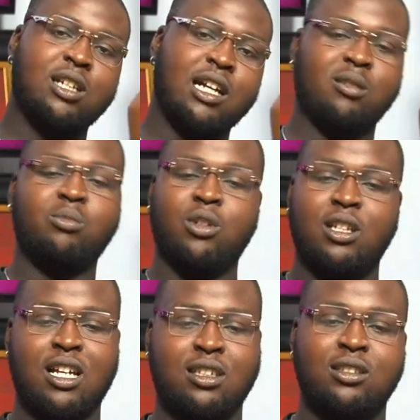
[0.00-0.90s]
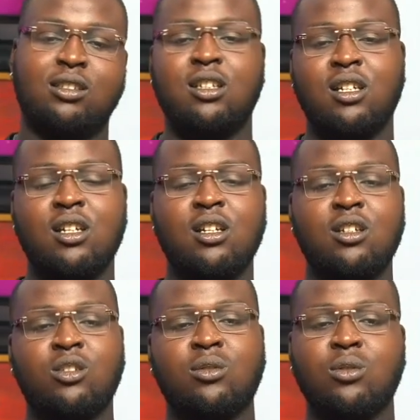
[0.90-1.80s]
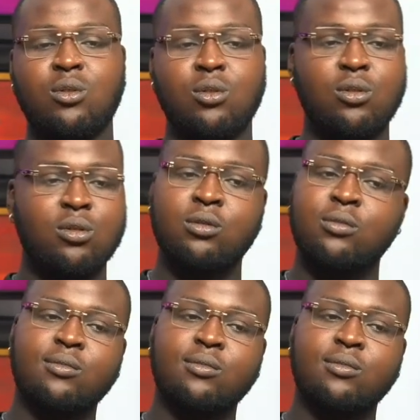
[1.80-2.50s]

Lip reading: like brothers. So,